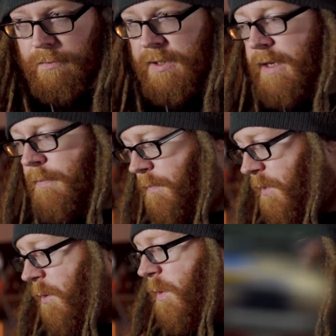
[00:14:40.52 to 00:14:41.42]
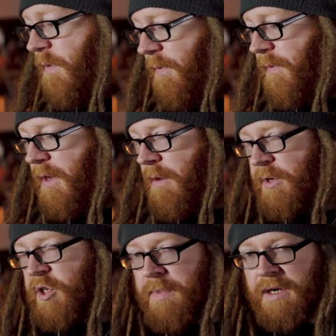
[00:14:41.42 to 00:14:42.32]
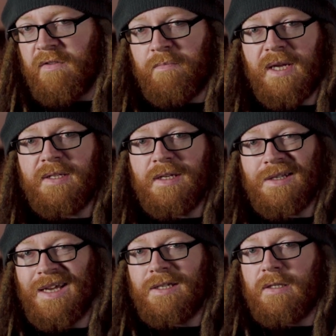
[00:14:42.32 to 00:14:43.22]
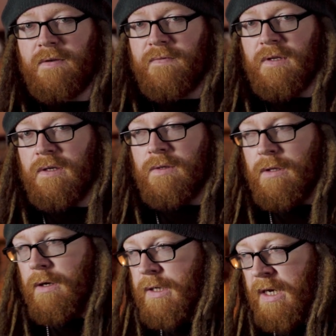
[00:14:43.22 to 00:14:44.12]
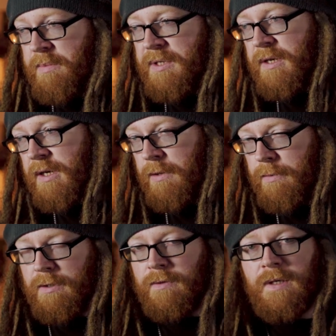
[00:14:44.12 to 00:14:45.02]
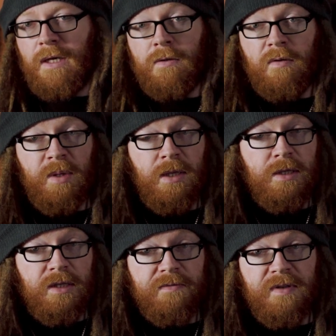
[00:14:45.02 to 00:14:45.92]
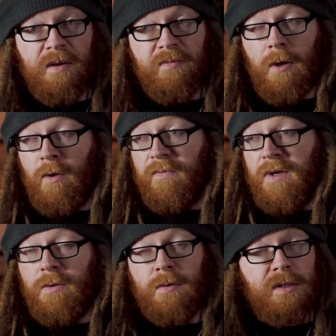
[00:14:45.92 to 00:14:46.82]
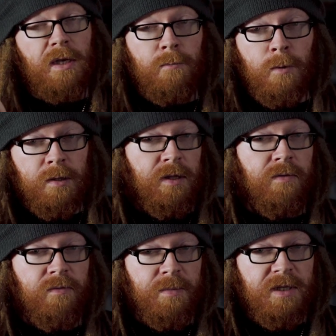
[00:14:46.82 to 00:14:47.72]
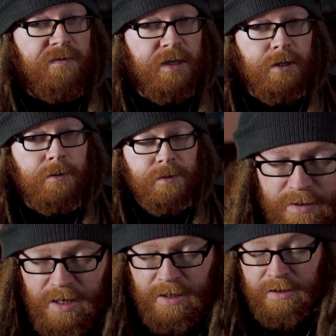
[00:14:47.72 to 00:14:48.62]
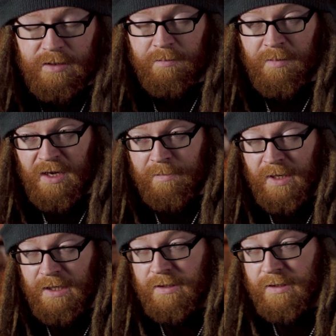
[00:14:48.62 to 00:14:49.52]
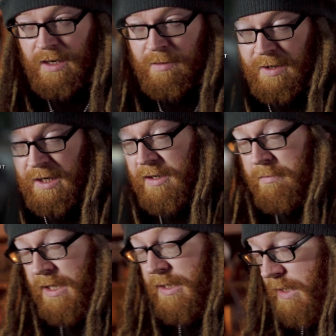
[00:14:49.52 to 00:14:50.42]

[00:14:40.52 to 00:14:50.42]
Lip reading: Okay, so we have covered a mishmash of basic tech stuff that is not in any particular order, and I do apologize for that, but hopefully you can take one thing from this video, and that is my meds are making my